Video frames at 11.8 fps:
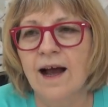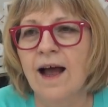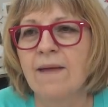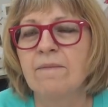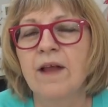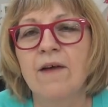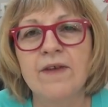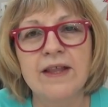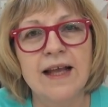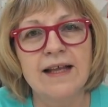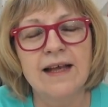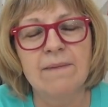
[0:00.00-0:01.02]
I'm loving
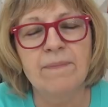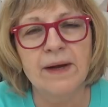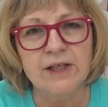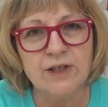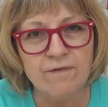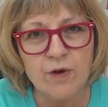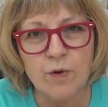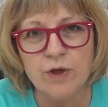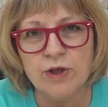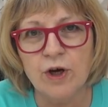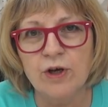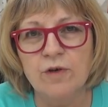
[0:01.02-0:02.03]
that a bunch of you are
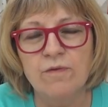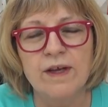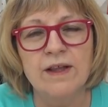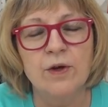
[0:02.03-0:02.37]
starting to read